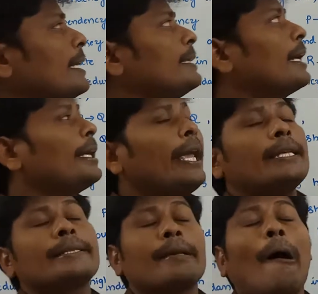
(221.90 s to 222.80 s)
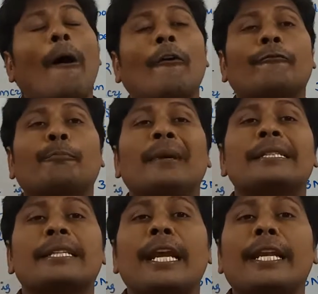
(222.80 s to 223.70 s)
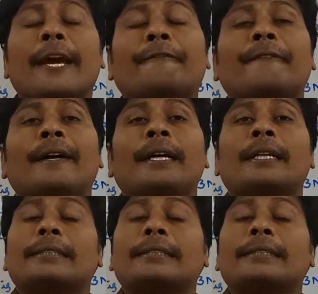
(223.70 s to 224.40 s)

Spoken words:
in the case of BCNF,